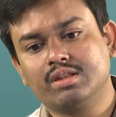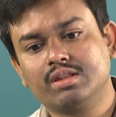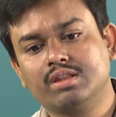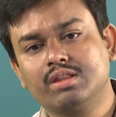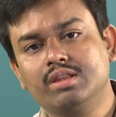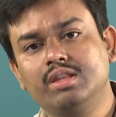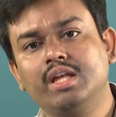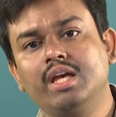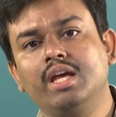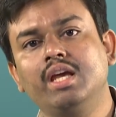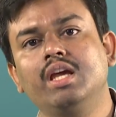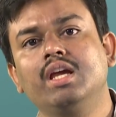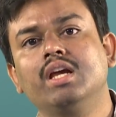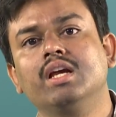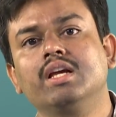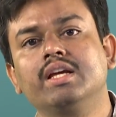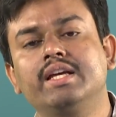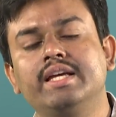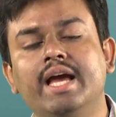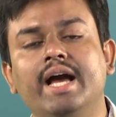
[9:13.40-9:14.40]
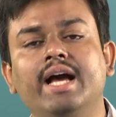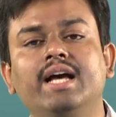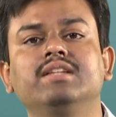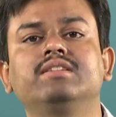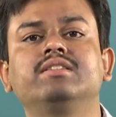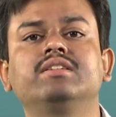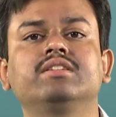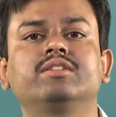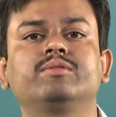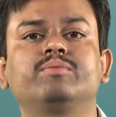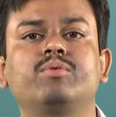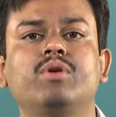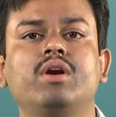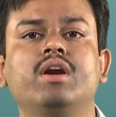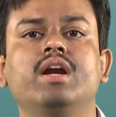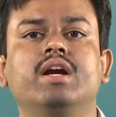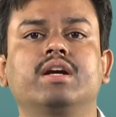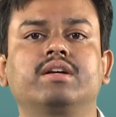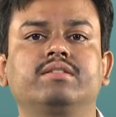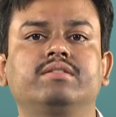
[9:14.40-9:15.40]
the gaseous
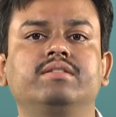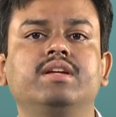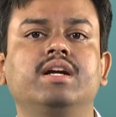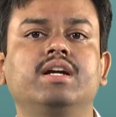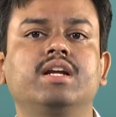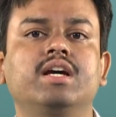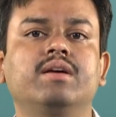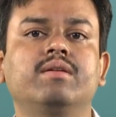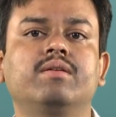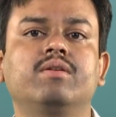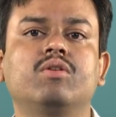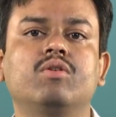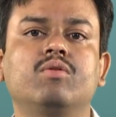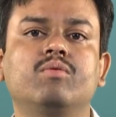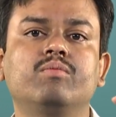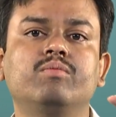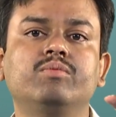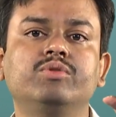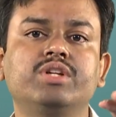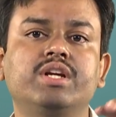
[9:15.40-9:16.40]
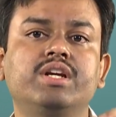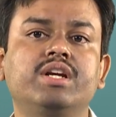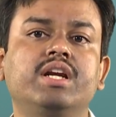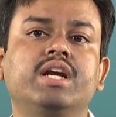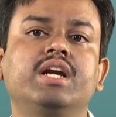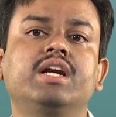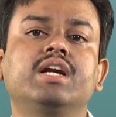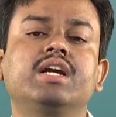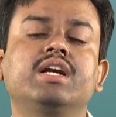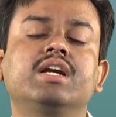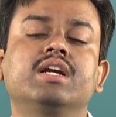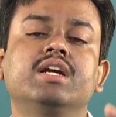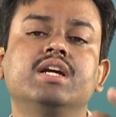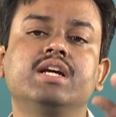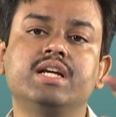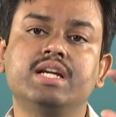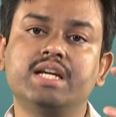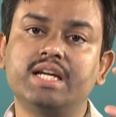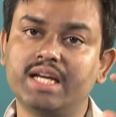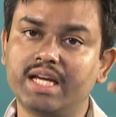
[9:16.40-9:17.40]
products that are generated
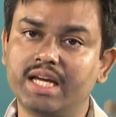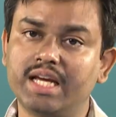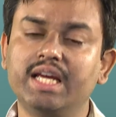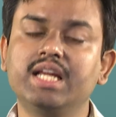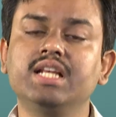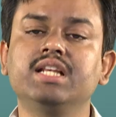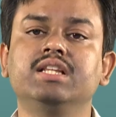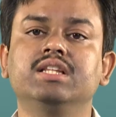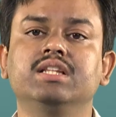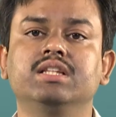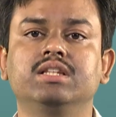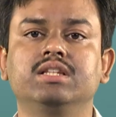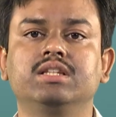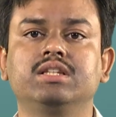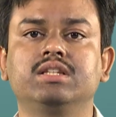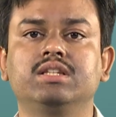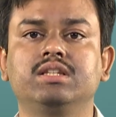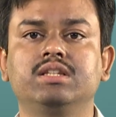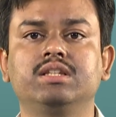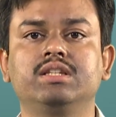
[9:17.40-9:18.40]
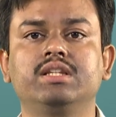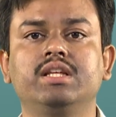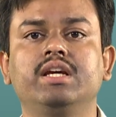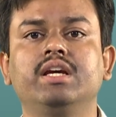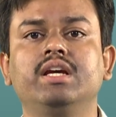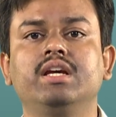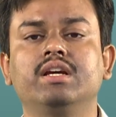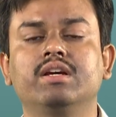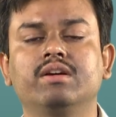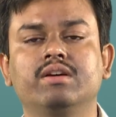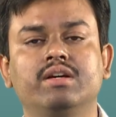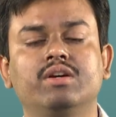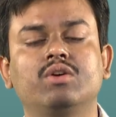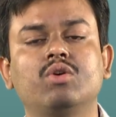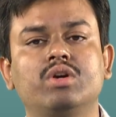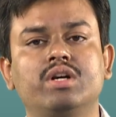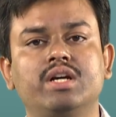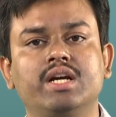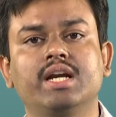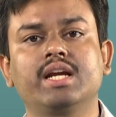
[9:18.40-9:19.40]
in the
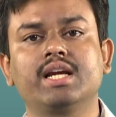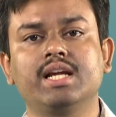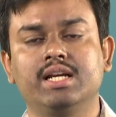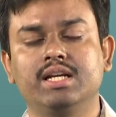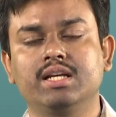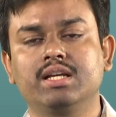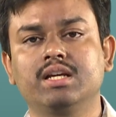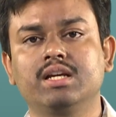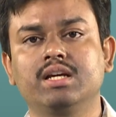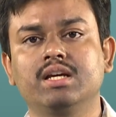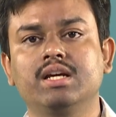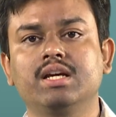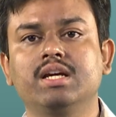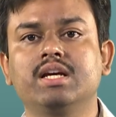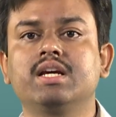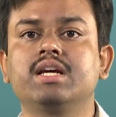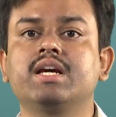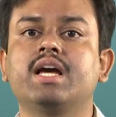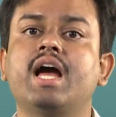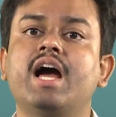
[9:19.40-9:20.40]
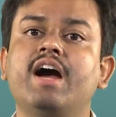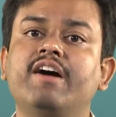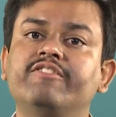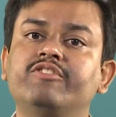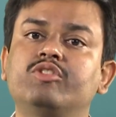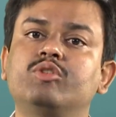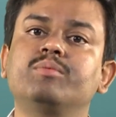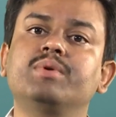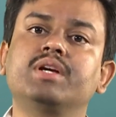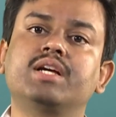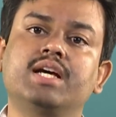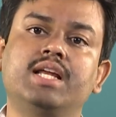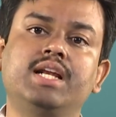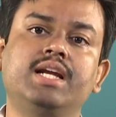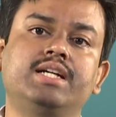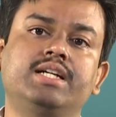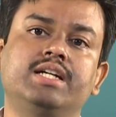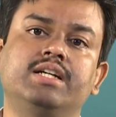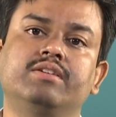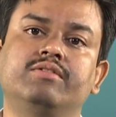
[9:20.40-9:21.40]
rotary kiln have to be
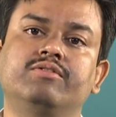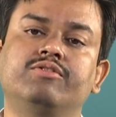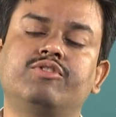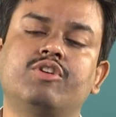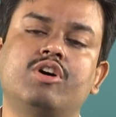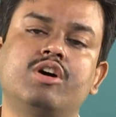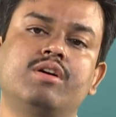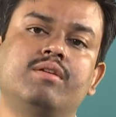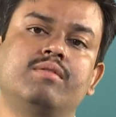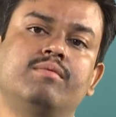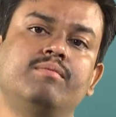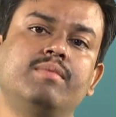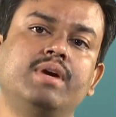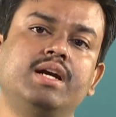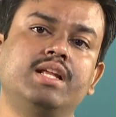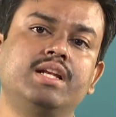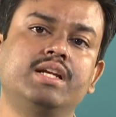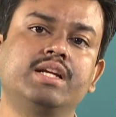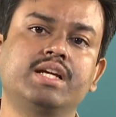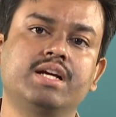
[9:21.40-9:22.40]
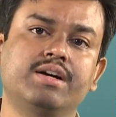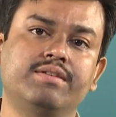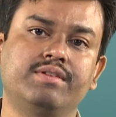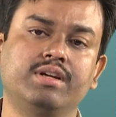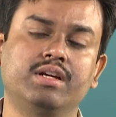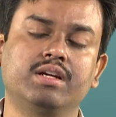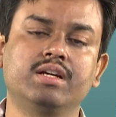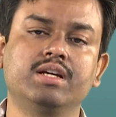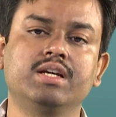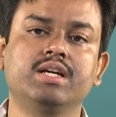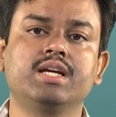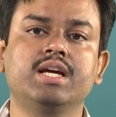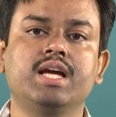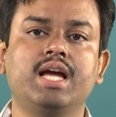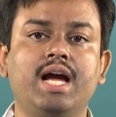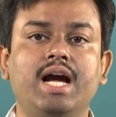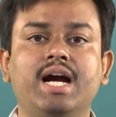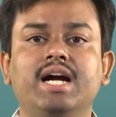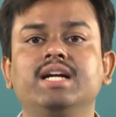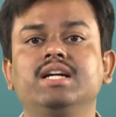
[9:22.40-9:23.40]
collected for metal recovery
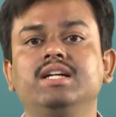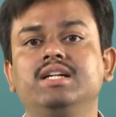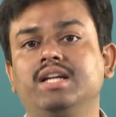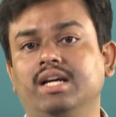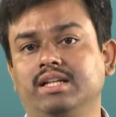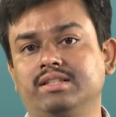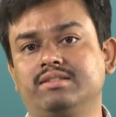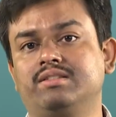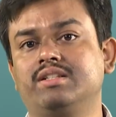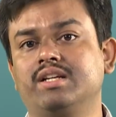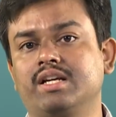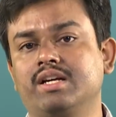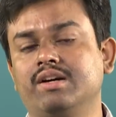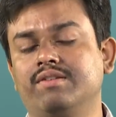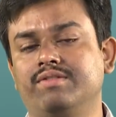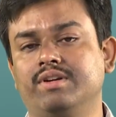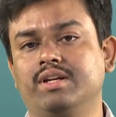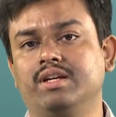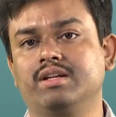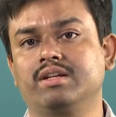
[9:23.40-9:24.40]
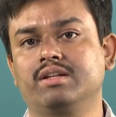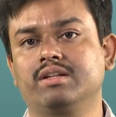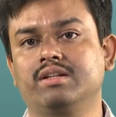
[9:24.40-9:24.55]
and dust recovery.